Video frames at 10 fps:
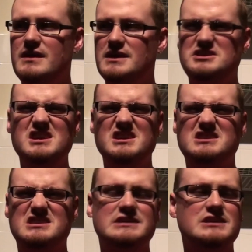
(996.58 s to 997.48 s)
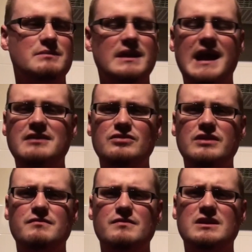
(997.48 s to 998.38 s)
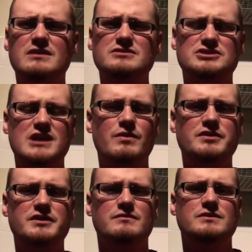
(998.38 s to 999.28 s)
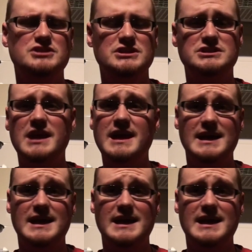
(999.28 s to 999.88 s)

she says something, I don't even understand what she is saying,